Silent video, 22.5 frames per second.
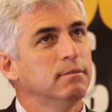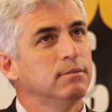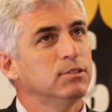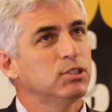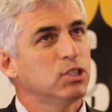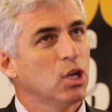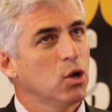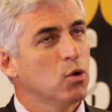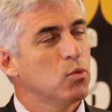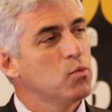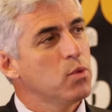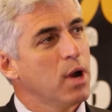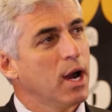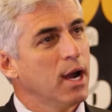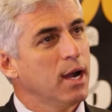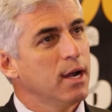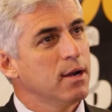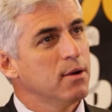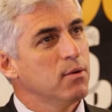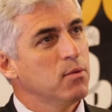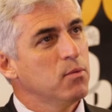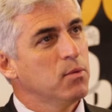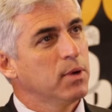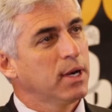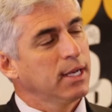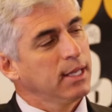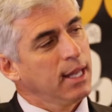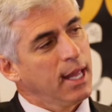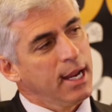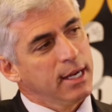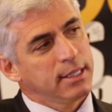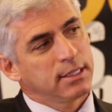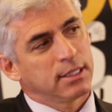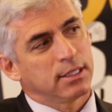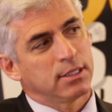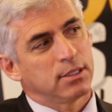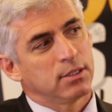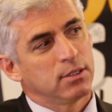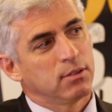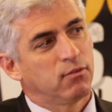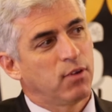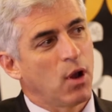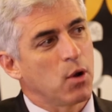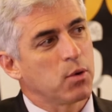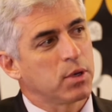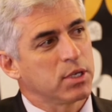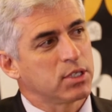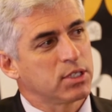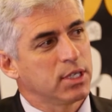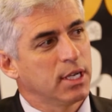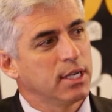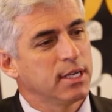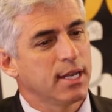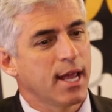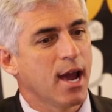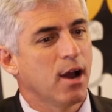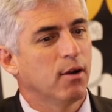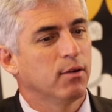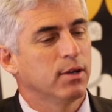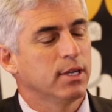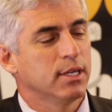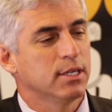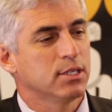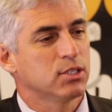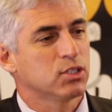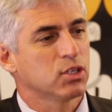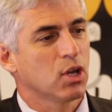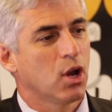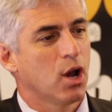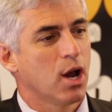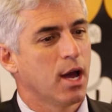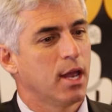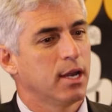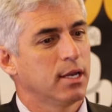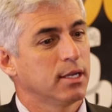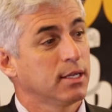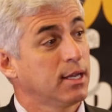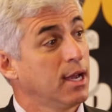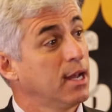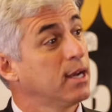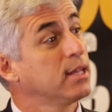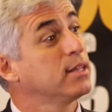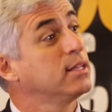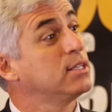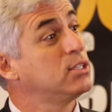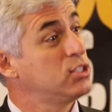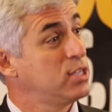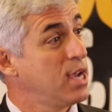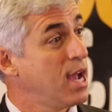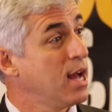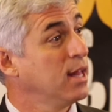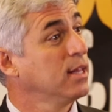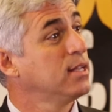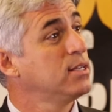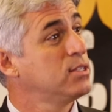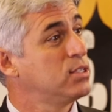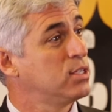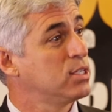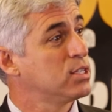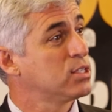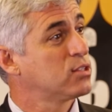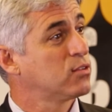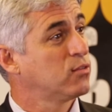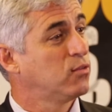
So what I'd like to focus in now is on kind of the challenges